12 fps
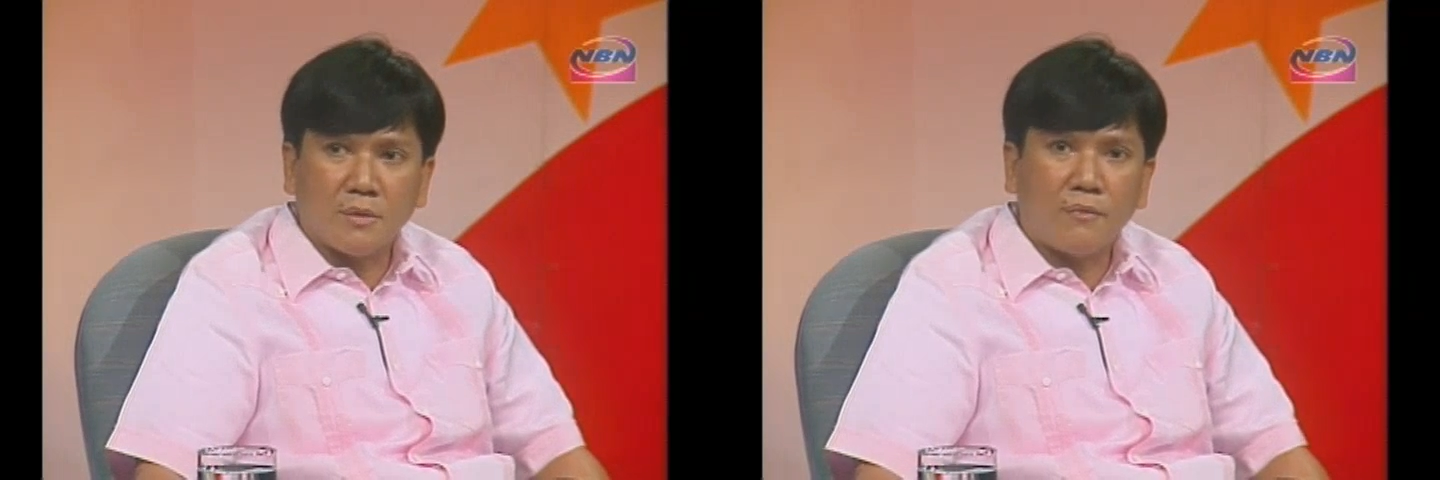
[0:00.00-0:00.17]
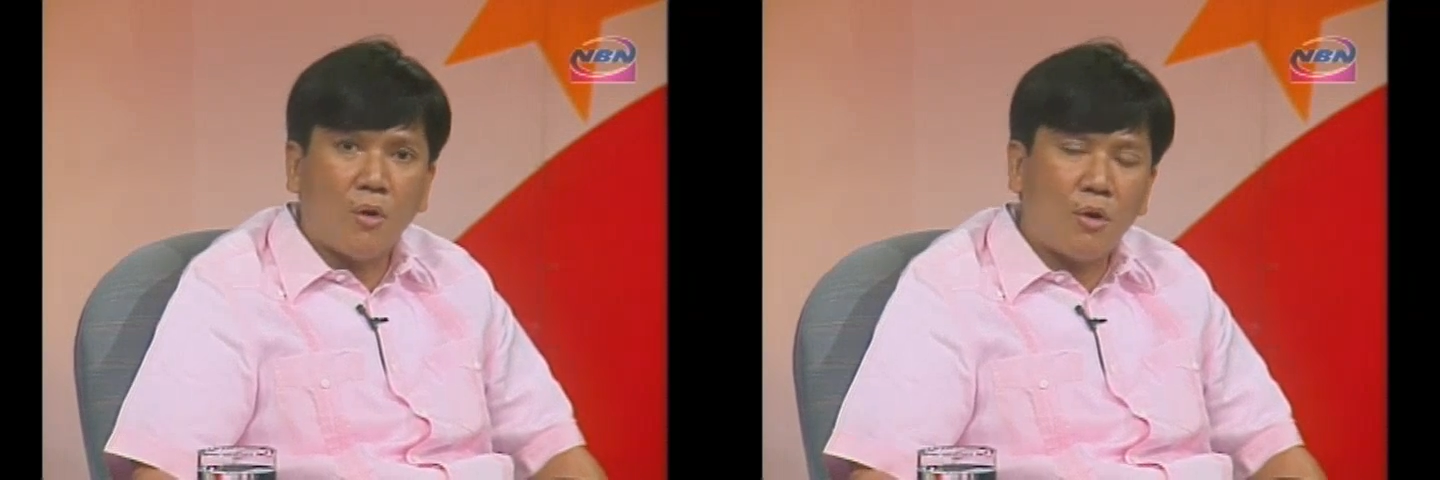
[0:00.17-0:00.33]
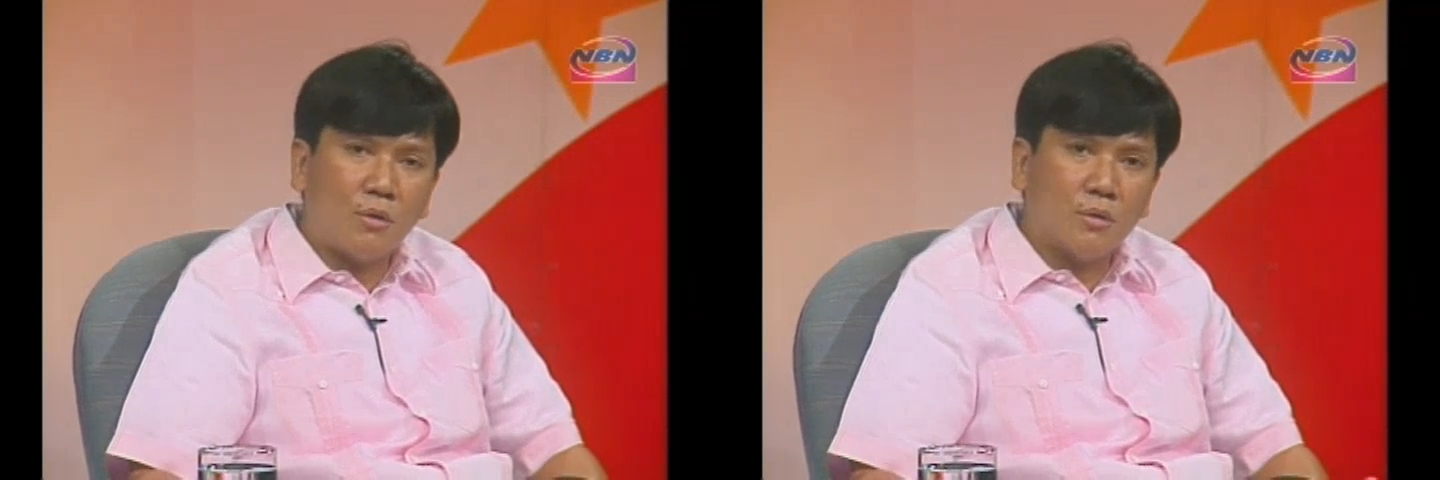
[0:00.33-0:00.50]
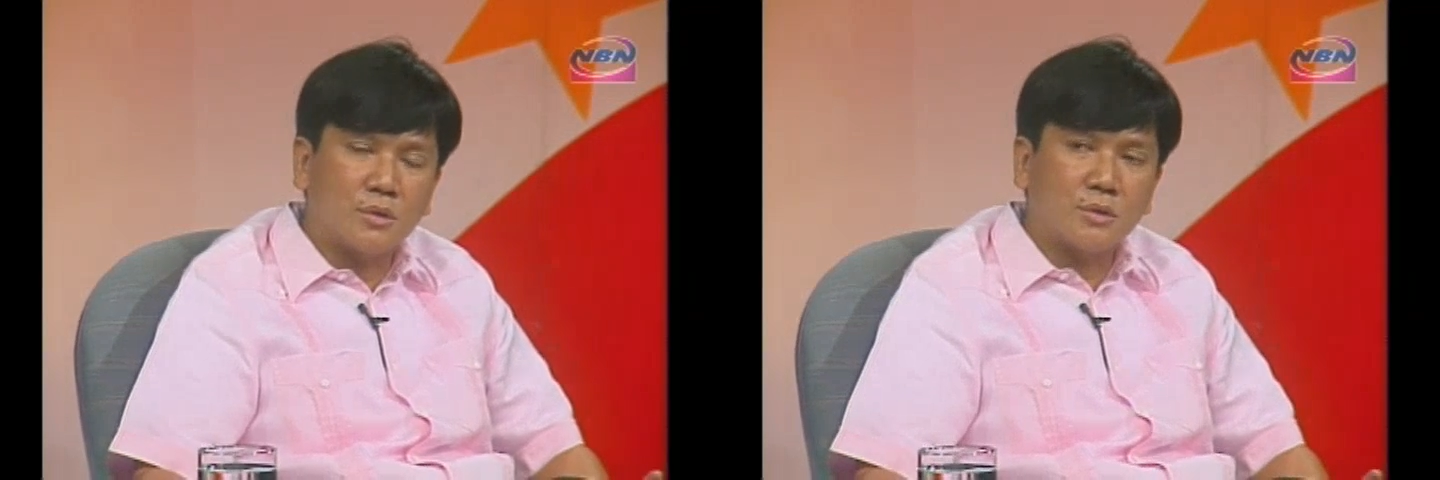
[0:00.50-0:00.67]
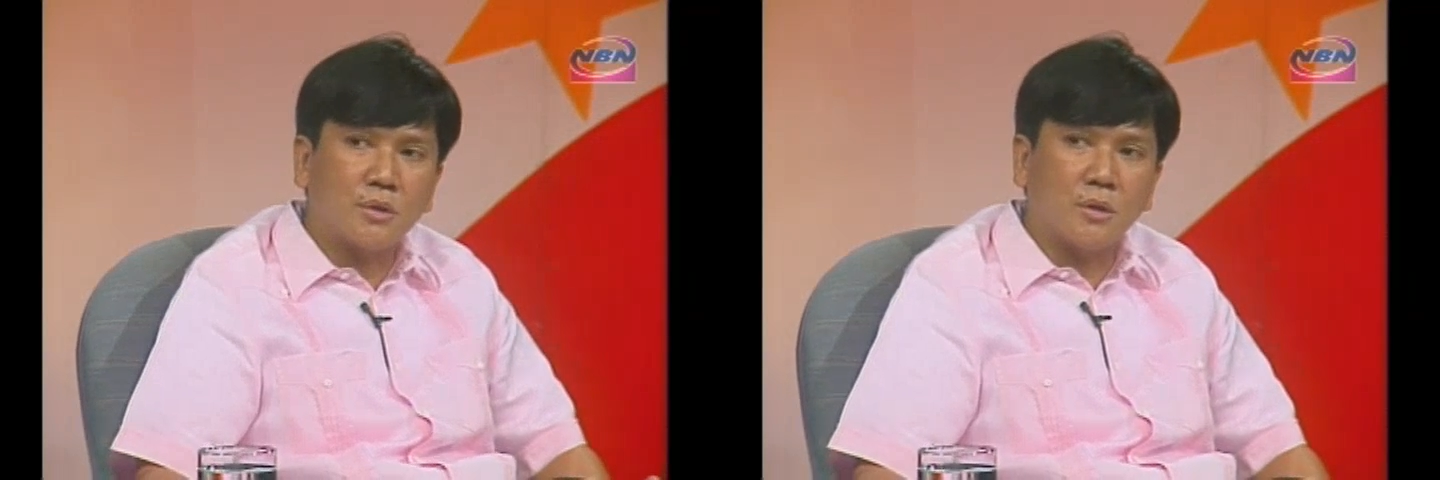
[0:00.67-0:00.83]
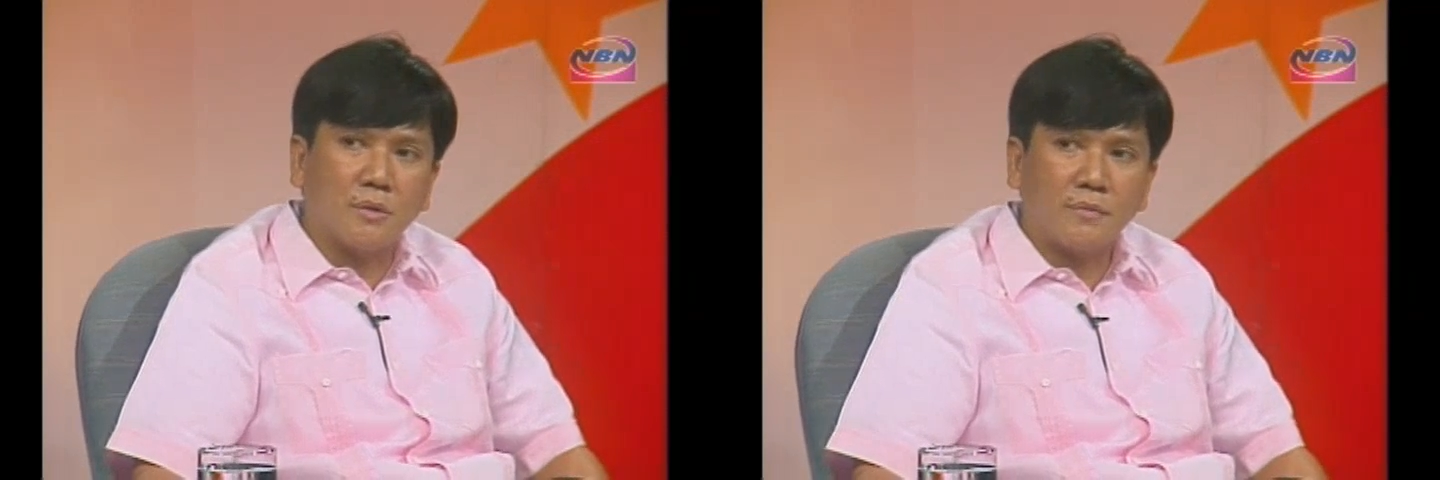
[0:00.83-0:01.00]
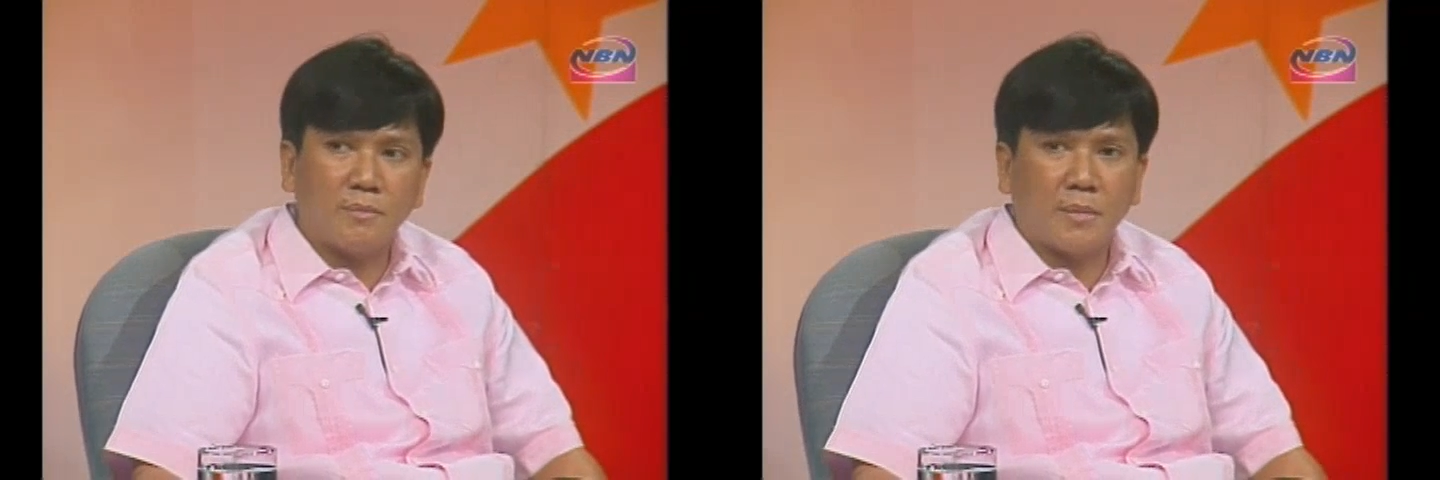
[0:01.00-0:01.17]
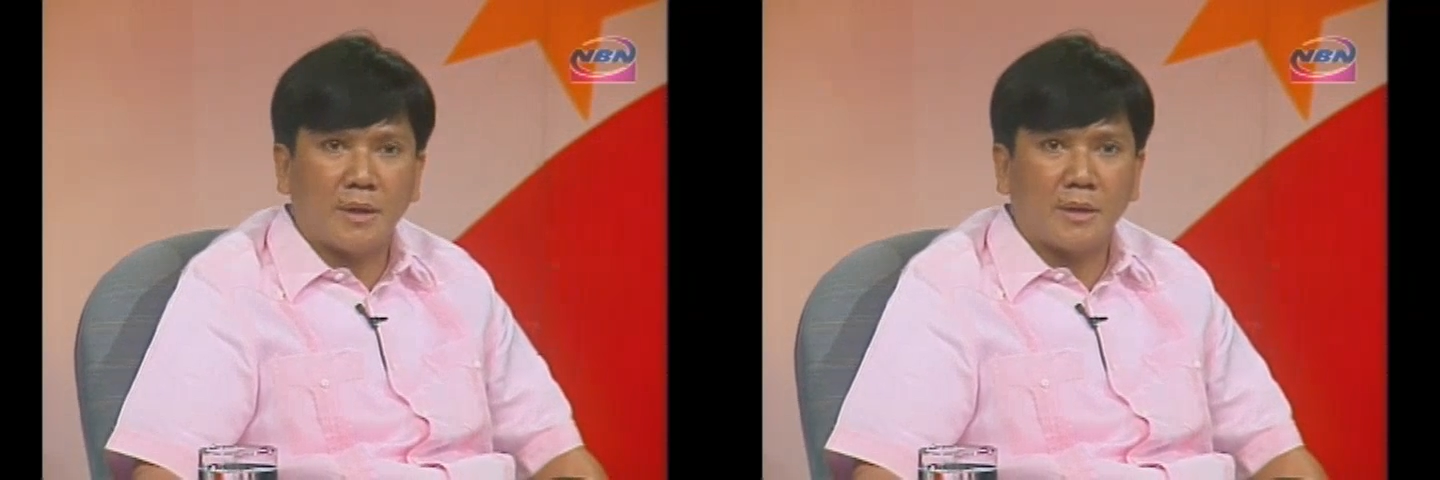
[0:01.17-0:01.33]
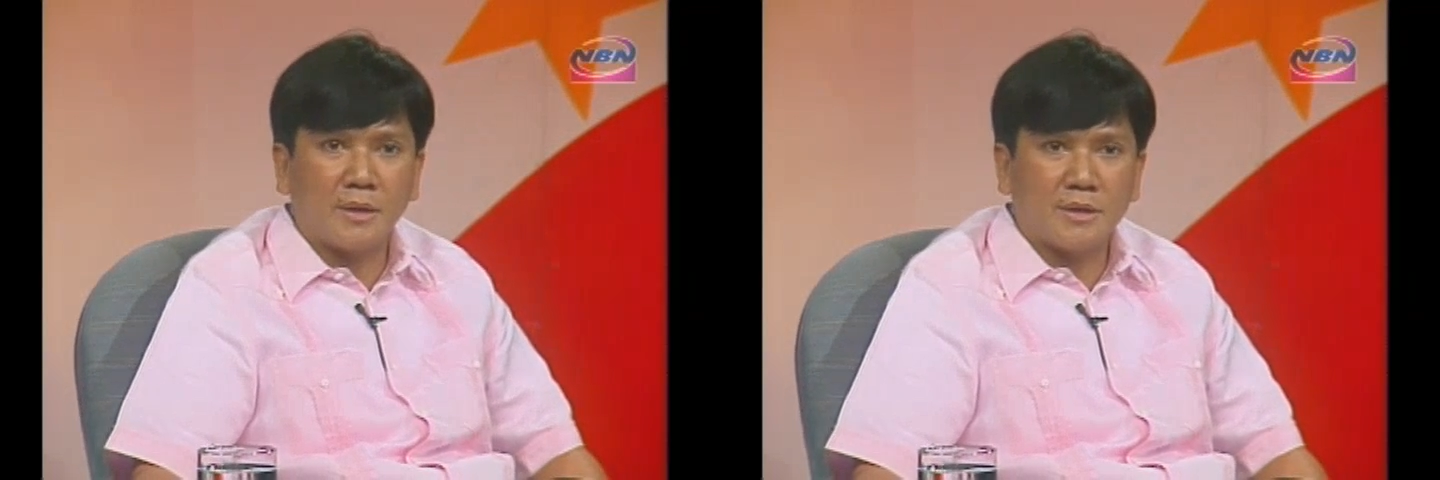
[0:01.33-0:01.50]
the focus of my